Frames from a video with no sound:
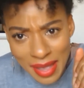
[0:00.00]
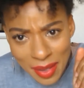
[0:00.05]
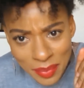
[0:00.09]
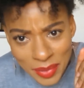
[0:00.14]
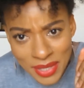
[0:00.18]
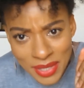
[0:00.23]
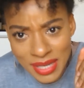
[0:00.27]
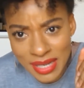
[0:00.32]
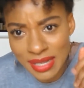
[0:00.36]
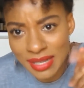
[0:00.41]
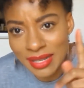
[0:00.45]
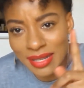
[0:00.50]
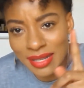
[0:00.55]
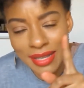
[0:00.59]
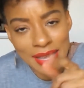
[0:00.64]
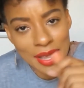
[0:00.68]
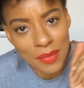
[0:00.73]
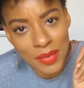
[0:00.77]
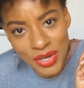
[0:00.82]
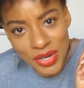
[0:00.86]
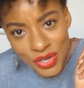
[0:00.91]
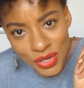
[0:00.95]
Gabsters,
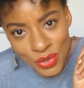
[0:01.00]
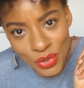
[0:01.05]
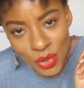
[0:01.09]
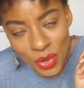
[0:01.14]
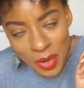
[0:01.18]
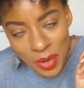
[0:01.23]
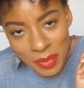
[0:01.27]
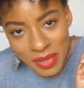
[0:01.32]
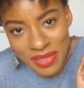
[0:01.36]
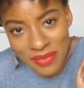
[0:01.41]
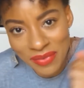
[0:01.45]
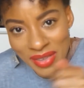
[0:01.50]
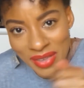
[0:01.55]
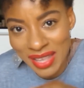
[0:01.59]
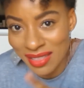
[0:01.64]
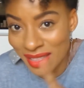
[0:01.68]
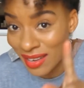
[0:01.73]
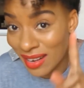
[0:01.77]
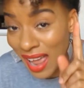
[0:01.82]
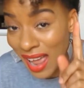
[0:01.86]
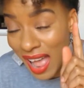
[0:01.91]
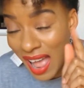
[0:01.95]
can we just talk about the fact
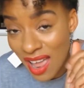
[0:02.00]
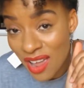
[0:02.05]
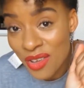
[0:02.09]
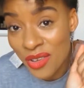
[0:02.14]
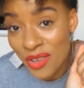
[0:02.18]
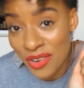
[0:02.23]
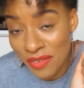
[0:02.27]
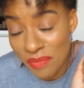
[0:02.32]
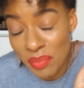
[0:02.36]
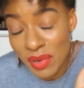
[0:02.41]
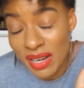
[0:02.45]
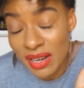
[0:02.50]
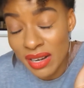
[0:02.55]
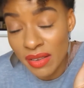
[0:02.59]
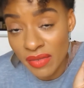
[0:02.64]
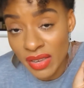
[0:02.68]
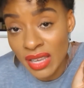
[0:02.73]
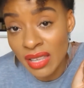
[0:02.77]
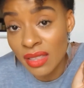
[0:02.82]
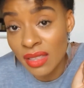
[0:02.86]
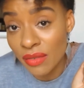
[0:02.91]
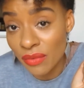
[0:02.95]
that I could have been
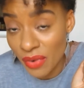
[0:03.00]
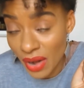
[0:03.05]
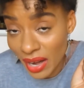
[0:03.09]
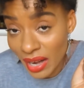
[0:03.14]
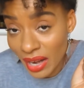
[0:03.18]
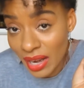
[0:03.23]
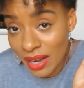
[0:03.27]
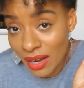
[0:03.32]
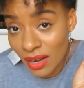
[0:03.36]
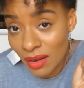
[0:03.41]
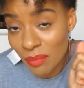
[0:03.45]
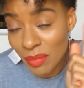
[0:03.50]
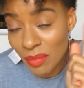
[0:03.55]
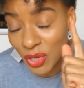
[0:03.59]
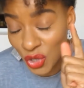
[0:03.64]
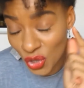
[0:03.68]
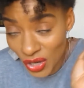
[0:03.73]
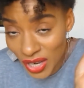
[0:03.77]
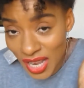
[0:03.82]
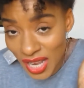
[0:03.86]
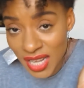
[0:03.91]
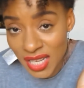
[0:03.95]
living in the Franklin, but
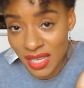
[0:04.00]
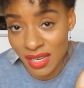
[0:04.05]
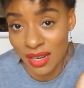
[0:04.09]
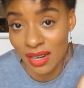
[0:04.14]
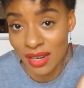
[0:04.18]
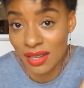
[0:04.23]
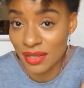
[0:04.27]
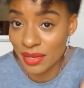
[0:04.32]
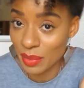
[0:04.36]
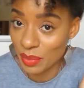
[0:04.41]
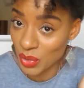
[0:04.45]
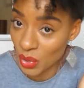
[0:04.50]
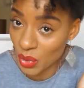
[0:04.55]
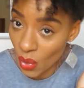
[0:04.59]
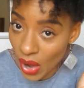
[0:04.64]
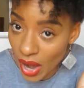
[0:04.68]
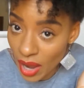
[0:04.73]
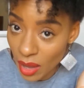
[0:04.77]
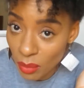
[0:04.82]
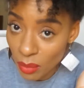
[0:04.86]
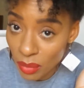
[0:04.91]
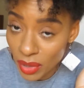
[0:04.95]
you guys didn't
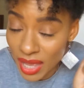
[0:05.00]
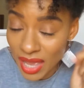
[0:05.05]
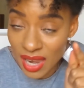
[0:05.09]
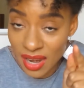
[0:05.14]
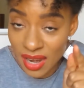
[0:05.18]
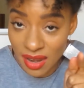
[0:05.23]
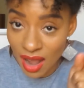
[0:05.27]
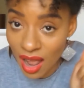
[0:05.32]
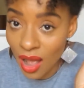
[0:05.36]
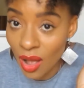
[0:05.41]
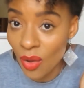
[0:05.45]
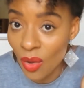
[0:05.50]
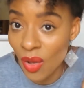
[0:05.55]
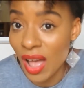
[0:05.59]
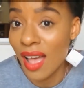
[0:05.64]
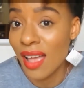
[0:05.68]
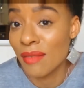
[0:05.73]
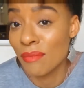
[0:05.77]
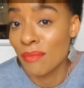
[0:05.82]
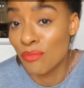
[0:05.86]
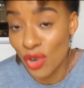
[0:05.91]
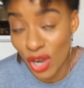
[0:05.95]
subscribe, and now
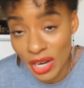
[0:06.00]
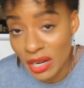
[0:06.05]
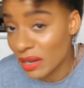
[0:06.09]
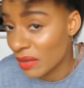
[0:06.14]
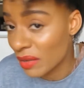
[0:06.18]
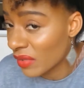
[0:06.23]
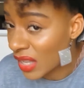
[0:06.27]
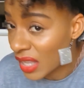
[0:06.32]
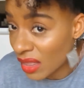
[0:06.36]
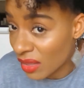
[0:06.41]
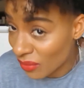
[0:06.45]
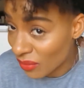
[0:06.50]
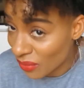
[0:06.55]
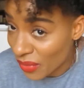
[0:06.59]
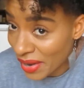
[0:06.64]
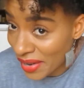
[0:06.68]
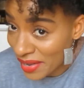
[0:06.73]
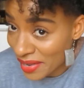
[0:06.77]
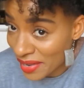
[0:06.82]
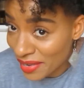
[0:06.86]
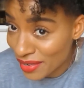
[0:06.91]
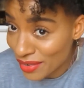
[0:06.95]
I'm not living in the
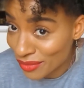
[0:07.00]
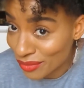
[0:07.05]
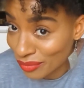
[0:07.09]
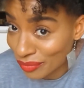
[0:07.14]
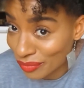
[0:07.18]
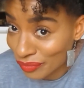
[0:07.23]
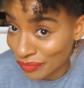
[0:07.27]
Franklin?